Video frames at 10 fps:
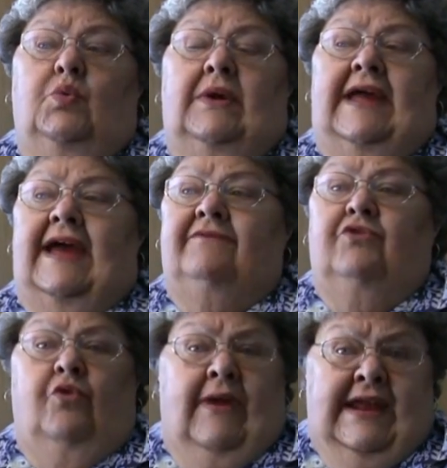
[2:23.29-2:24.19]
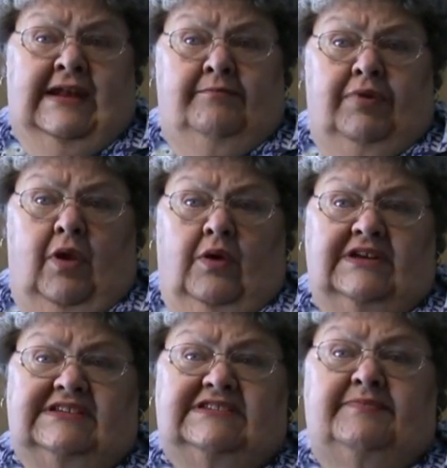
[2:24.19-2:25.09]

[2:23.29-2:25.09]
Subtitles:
We have great employees,